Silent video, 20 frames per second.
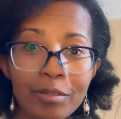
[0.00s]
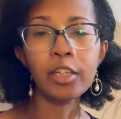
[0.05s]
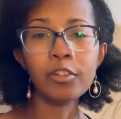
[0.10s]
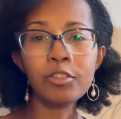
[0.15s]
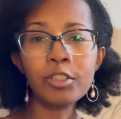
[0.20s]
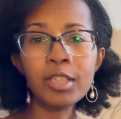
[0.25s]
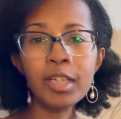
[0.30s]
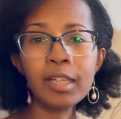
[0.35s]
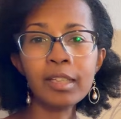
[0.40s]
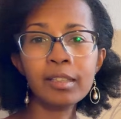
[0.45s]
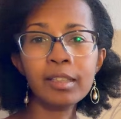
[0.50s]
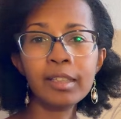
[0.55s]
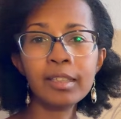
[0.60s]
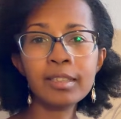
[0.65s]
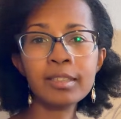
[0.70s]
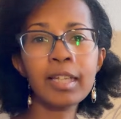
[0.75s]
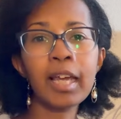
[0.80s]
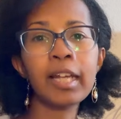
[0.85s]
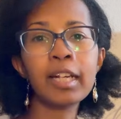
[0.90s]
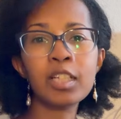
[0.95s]
If seedlings
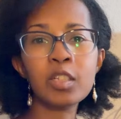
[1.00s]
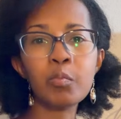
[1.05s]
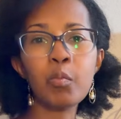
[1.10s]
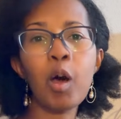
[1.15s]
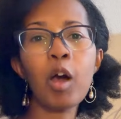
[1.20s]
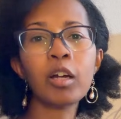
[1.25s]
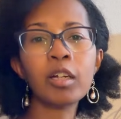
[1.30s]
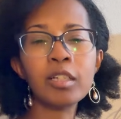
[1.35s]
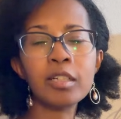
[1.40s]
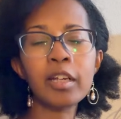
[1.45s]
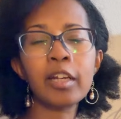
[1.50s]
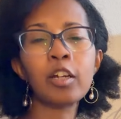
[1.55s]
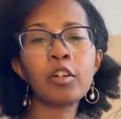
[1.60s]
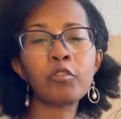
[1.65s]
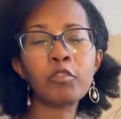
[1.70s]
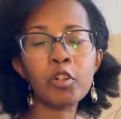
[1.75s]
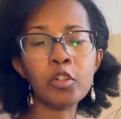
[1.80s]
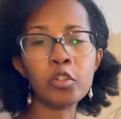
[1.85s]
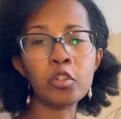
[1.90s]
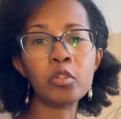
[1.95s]
stay in a small container
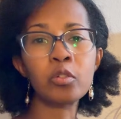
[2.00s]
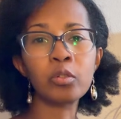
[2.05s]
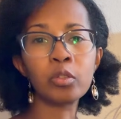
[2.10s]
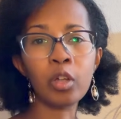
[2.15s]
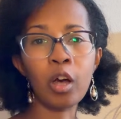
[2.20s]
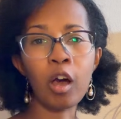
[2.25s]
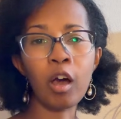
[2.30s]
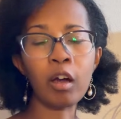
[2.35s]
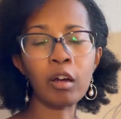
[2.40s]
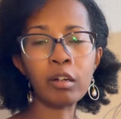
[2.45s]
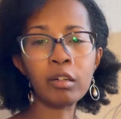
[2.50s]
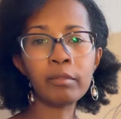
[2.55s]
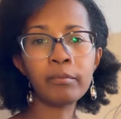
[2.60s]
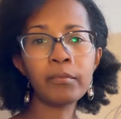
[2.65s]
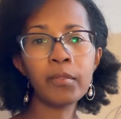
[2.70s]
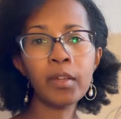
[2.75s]
for too long,